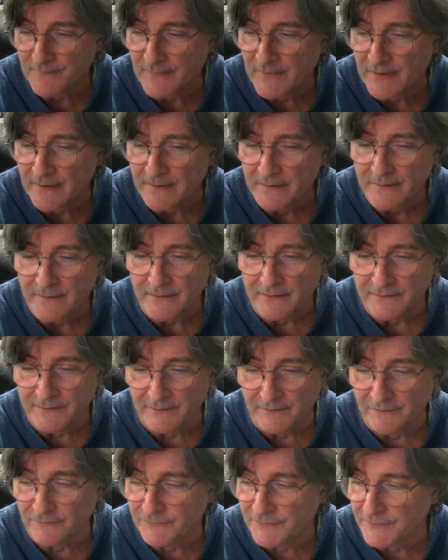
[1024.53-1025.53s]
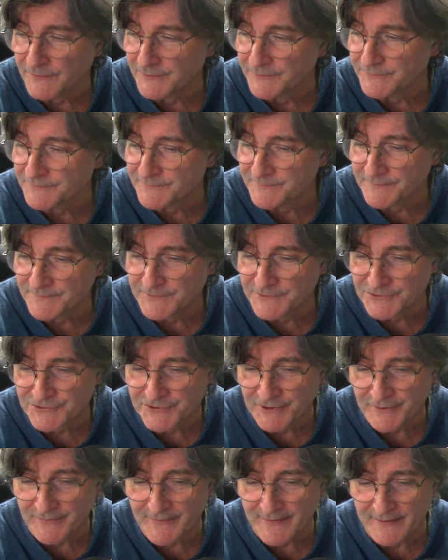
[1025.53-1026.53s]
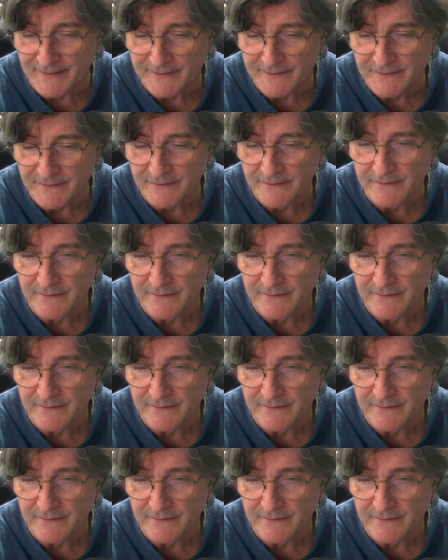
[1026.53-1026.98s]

I nearly forgot to show that.